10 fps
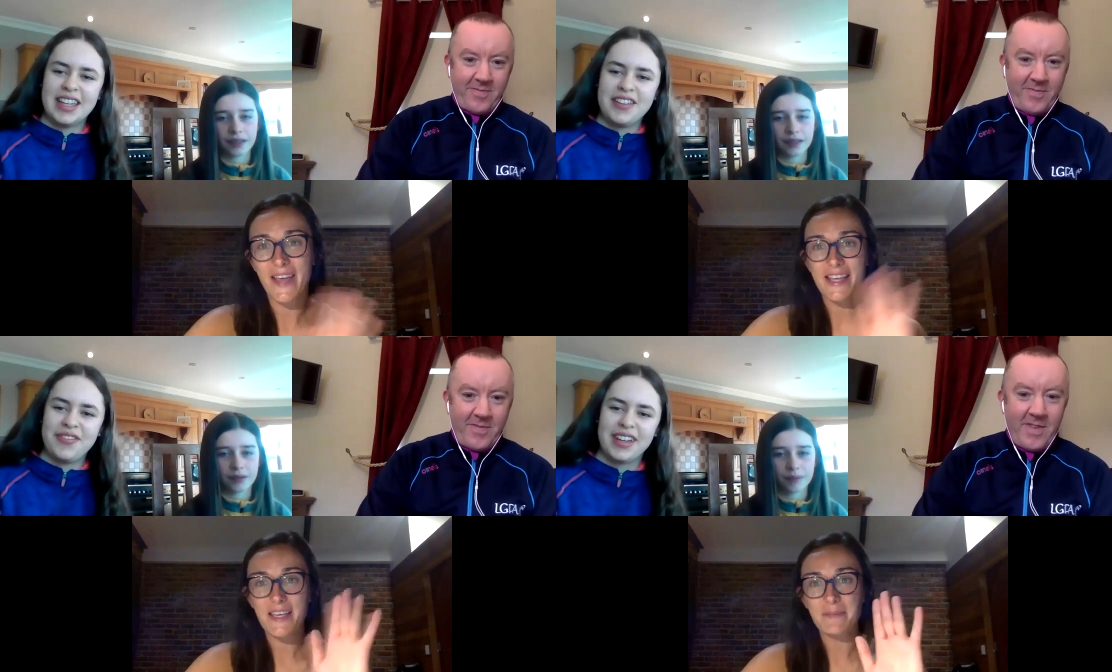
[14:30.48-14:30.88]

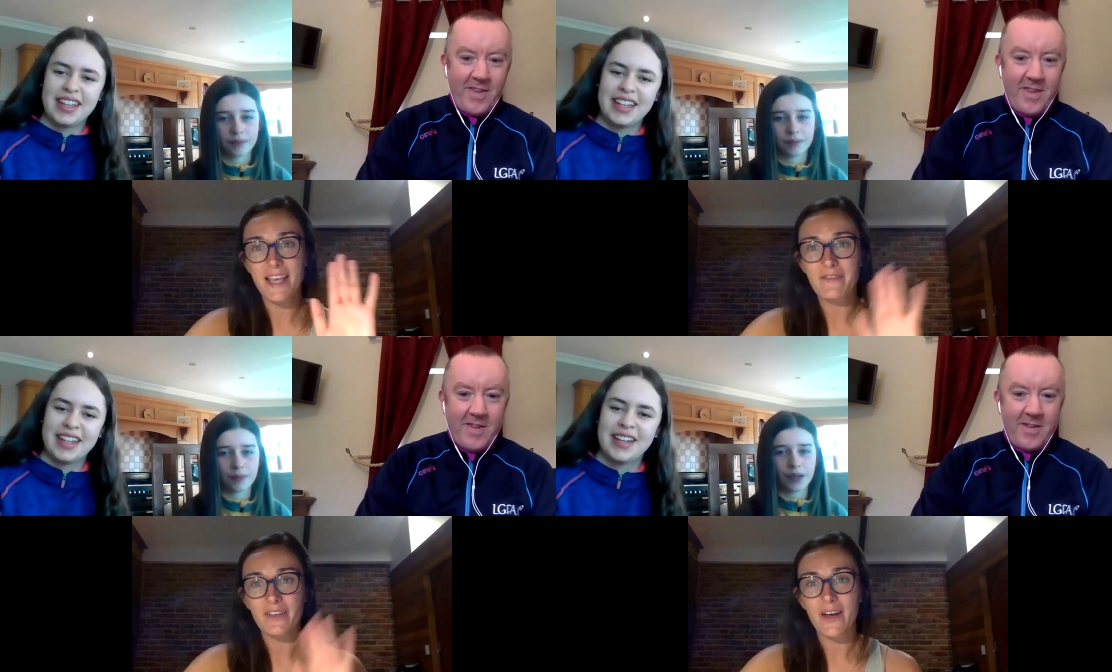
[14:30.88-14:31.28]
Speaker 1: okay, Niamh.
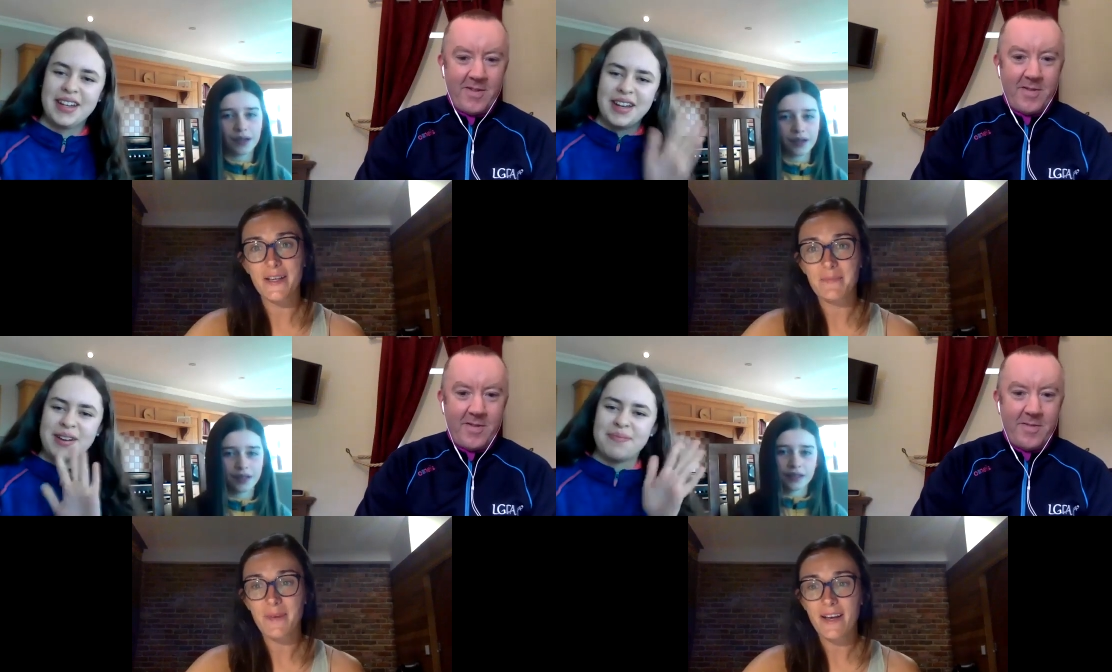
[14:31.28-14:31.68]
Safe, guys.
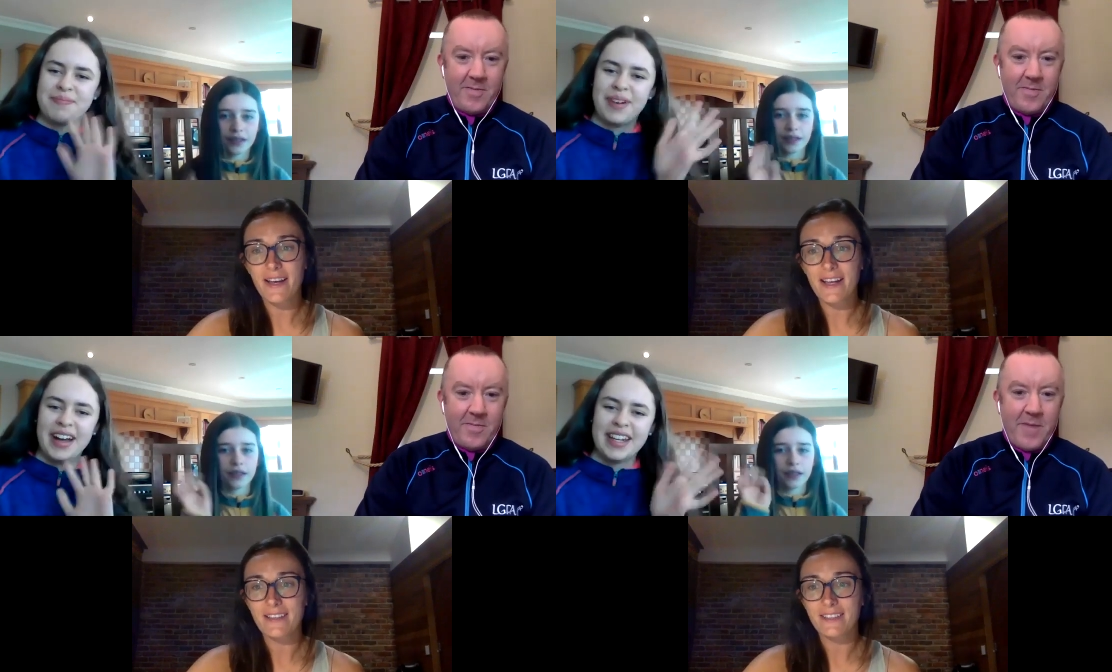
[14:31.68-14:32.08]

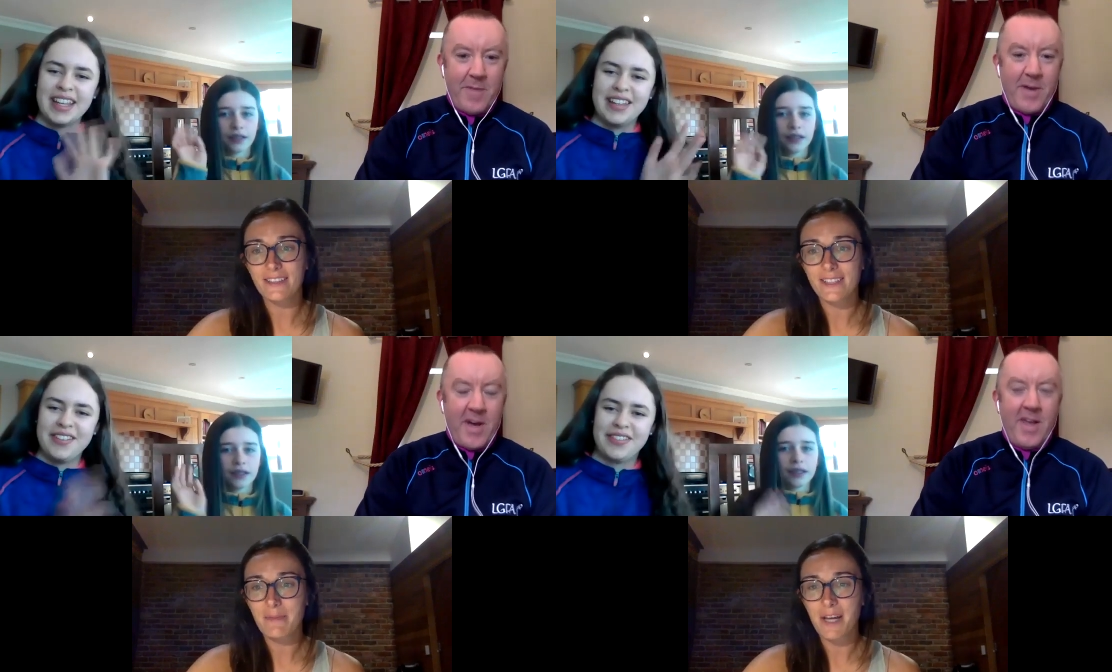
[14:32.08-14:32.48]
Bye. Bye.
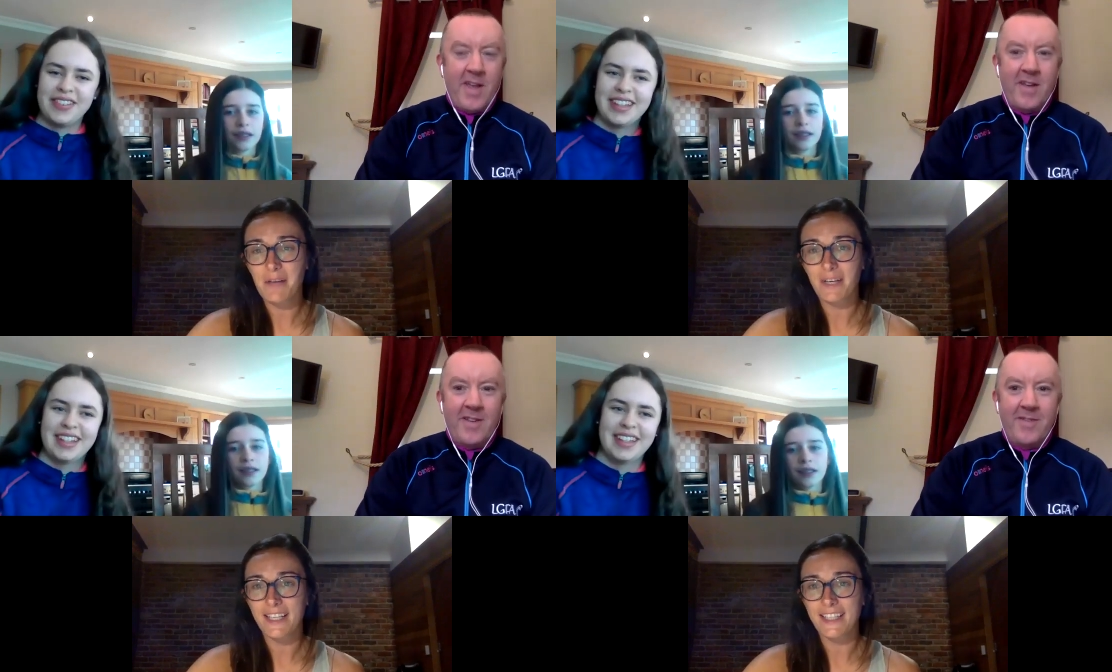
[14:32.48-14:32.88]
Bye. Bye.
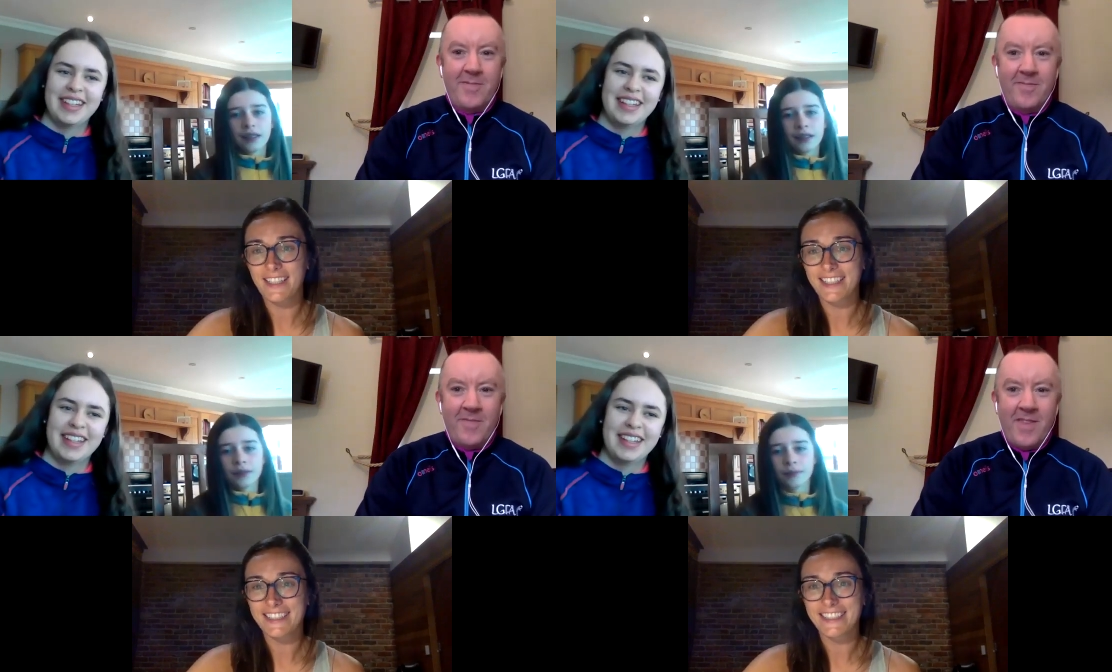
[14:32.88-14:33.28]

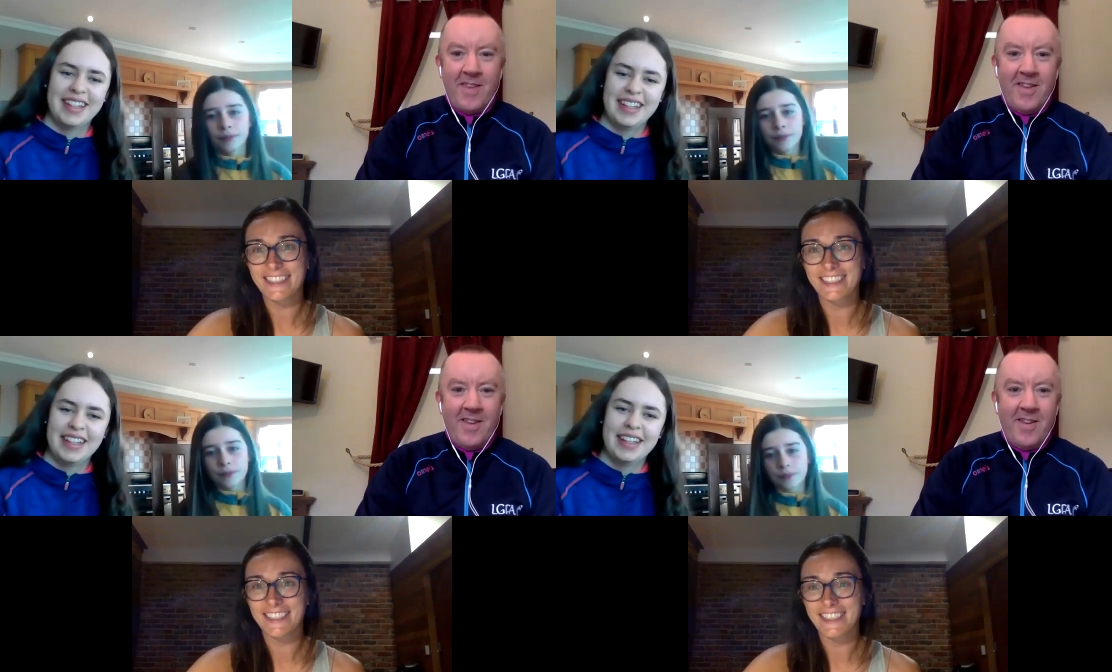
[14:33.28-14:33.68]

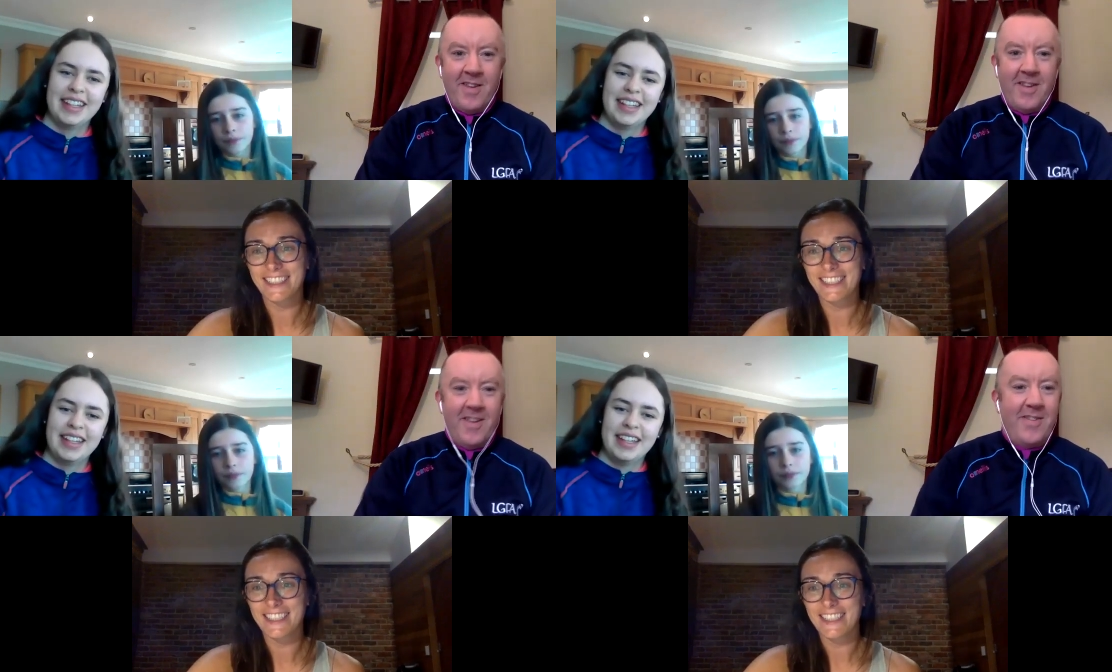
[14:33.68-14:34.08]

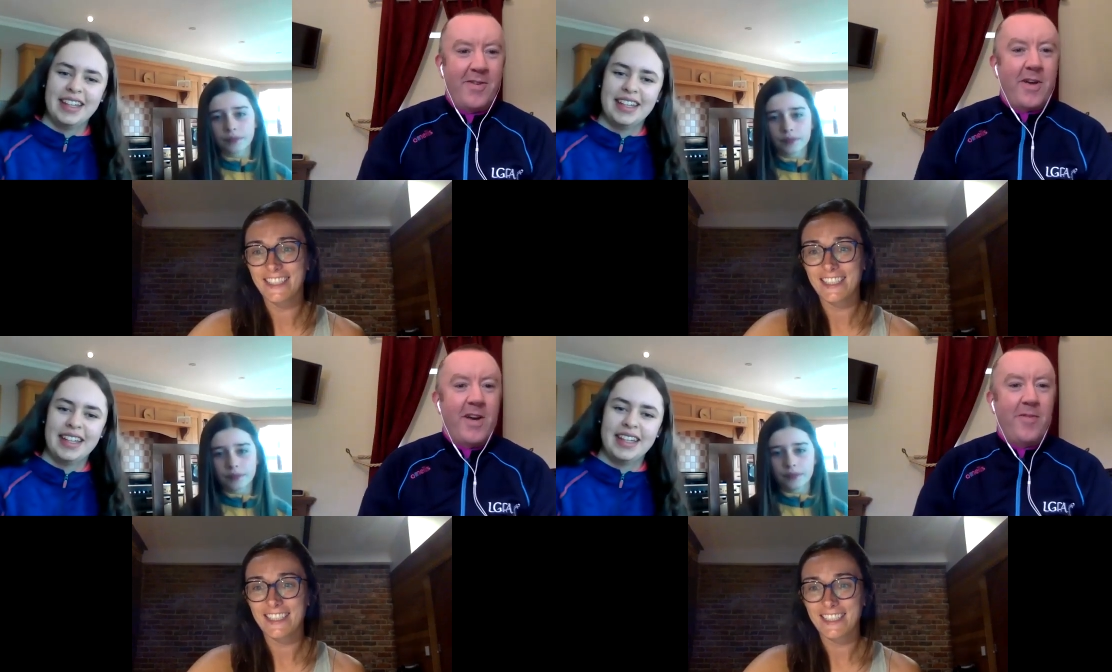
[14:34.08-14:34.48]

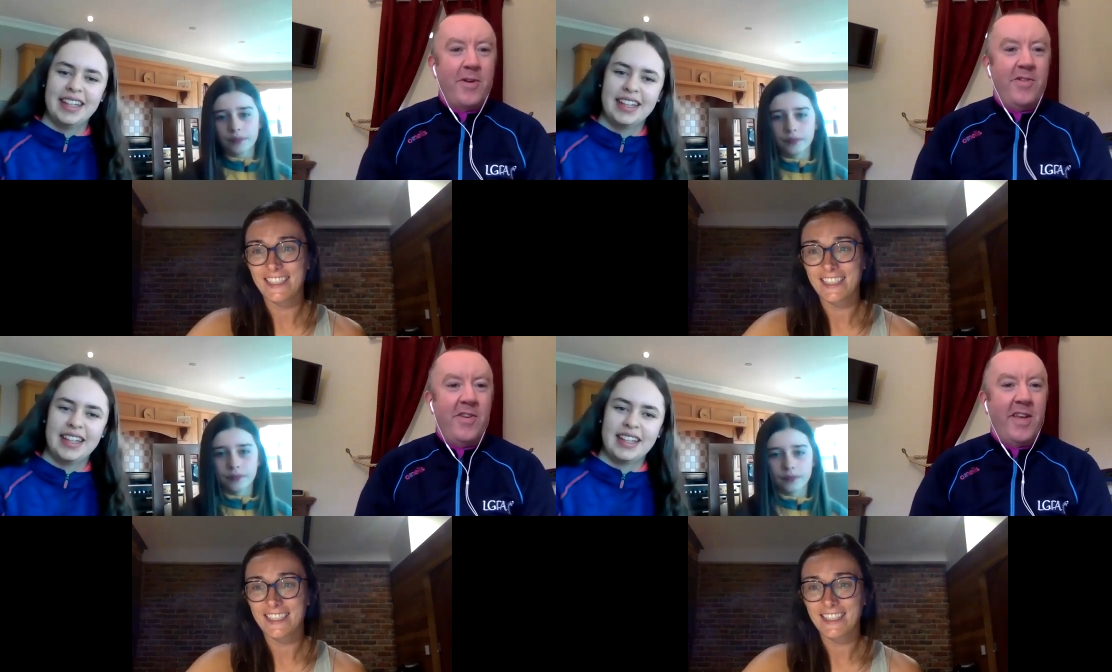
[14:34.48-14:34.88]
Speaker 2: So, guys,
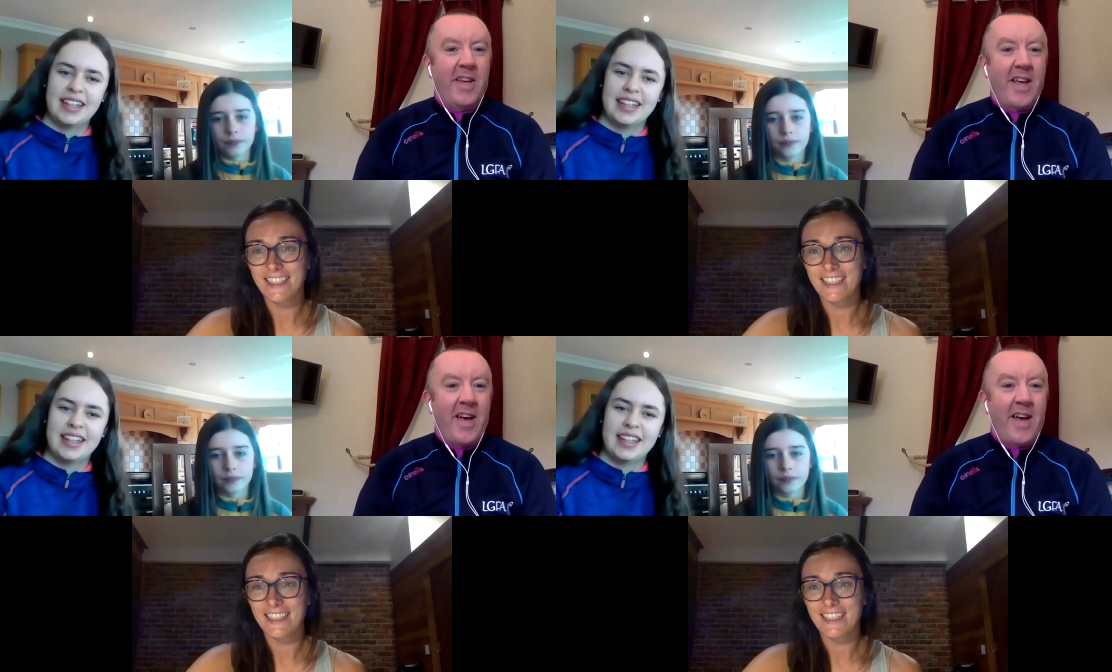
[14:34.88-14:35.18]
what did you think of